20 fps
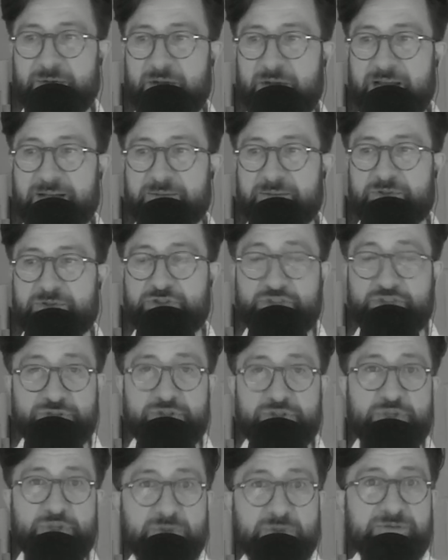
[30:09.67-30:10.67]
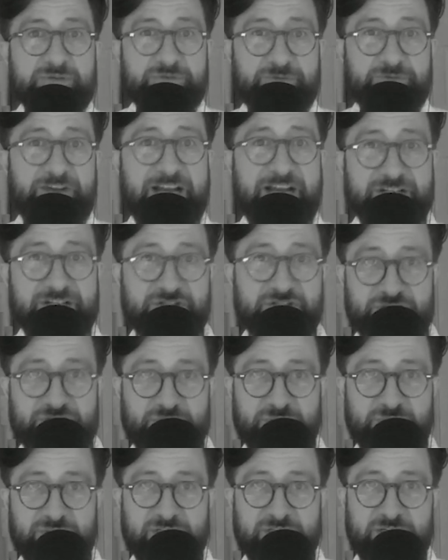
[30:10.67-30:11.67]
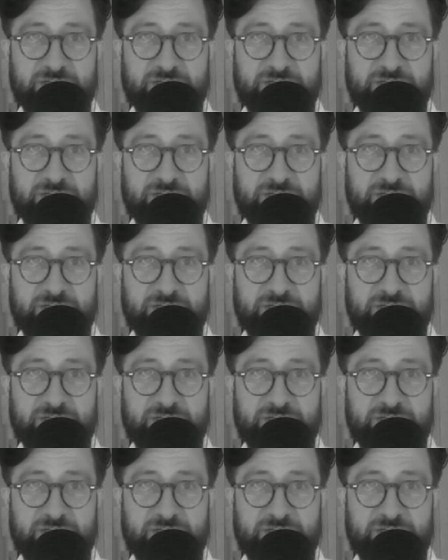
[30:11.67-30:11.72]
and do a fashion shoot,